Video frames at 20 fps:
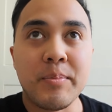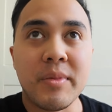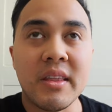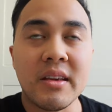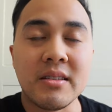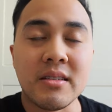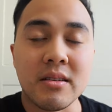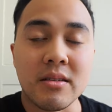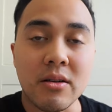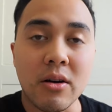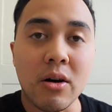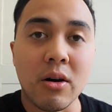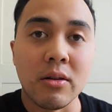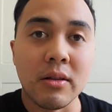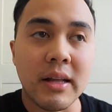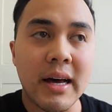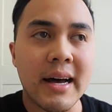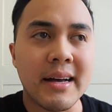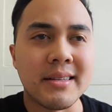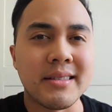the stall
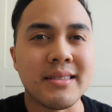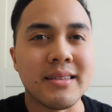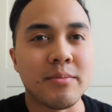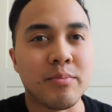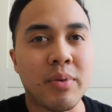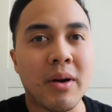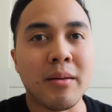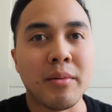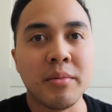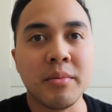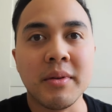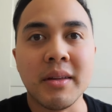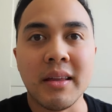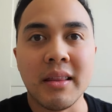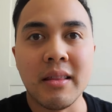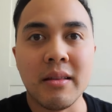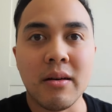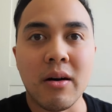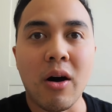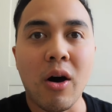lasted
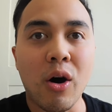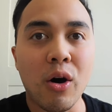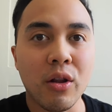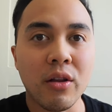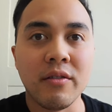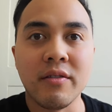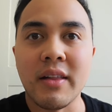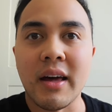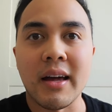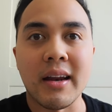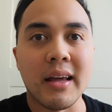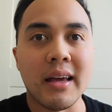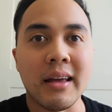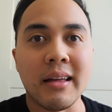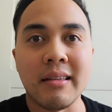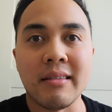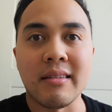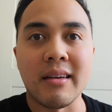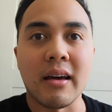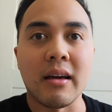probably all of that
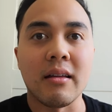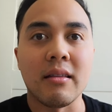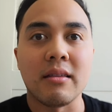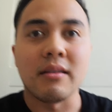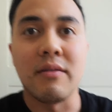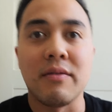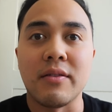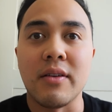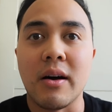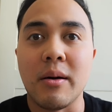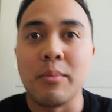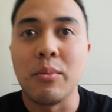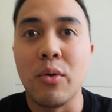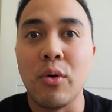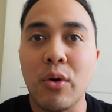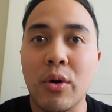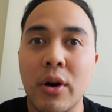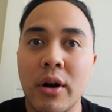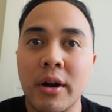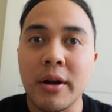eight seconds, if not
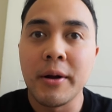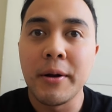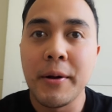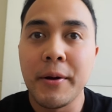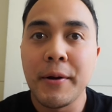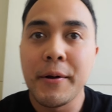more.